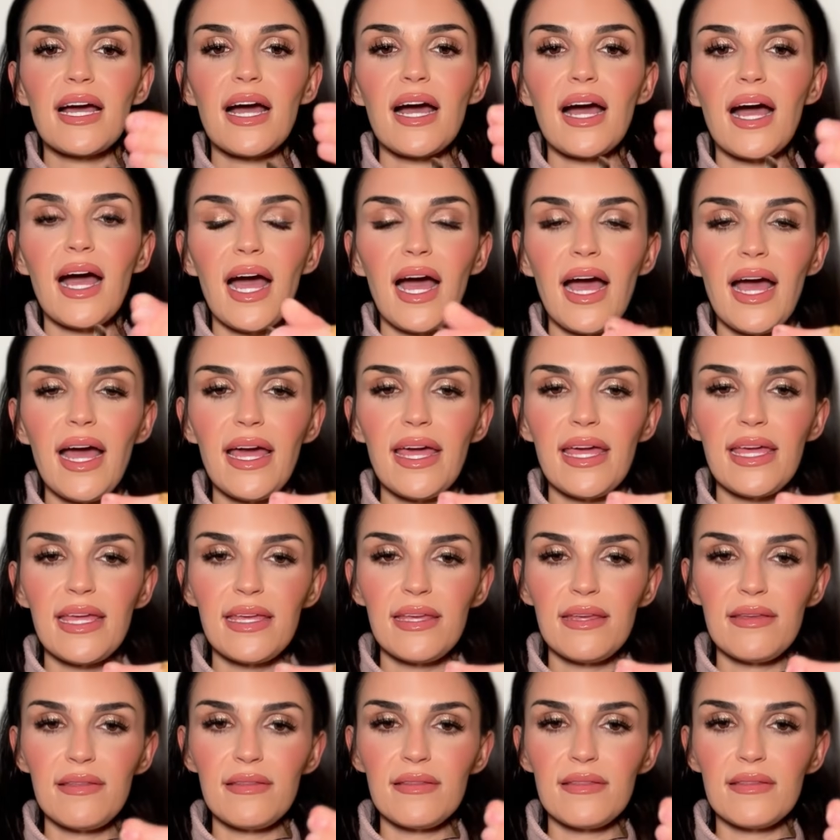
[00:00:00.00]

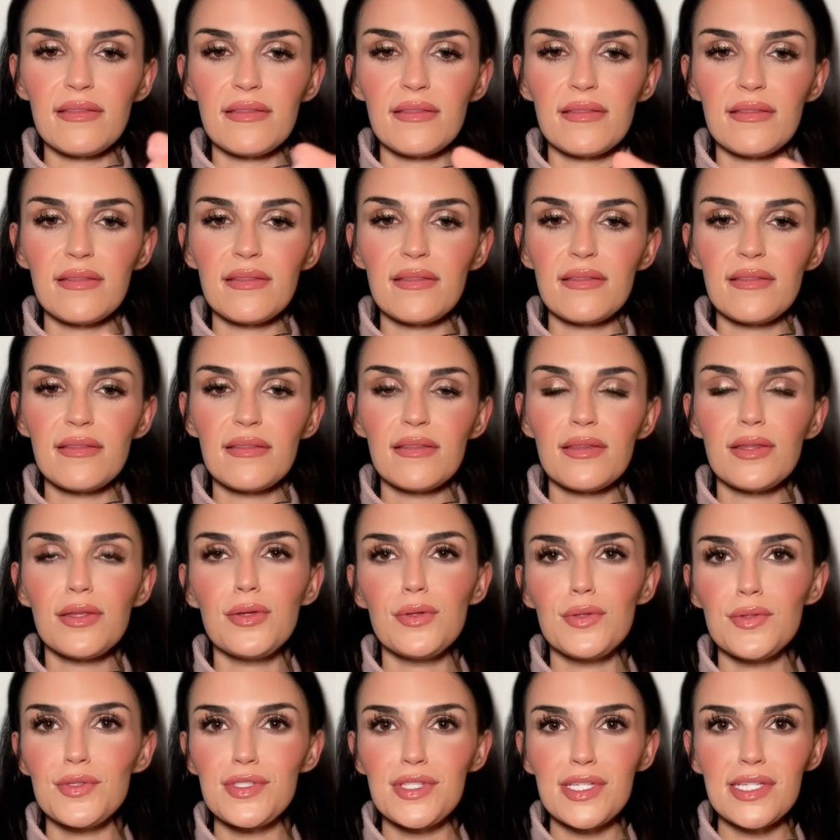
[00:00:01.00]
I
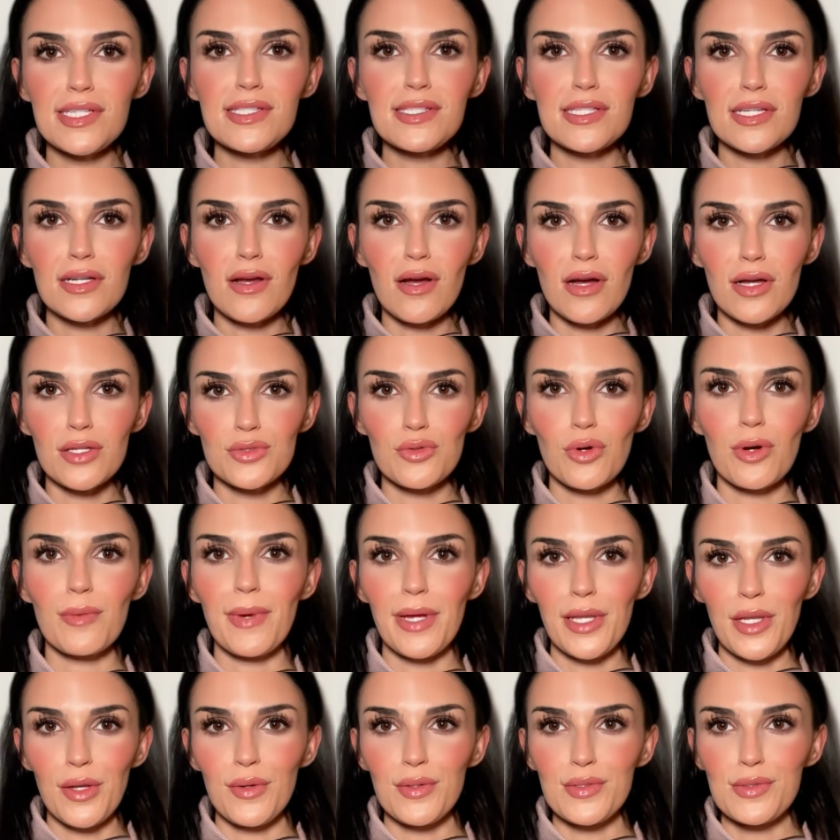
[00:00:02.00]
use this to contour
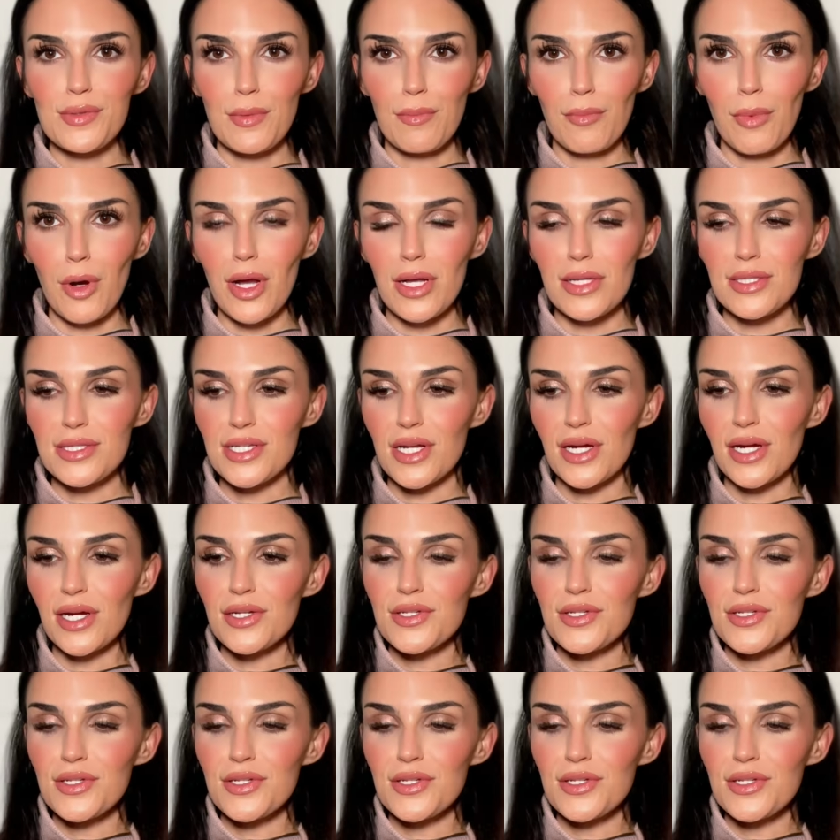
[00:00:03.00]
my nose with bronzer.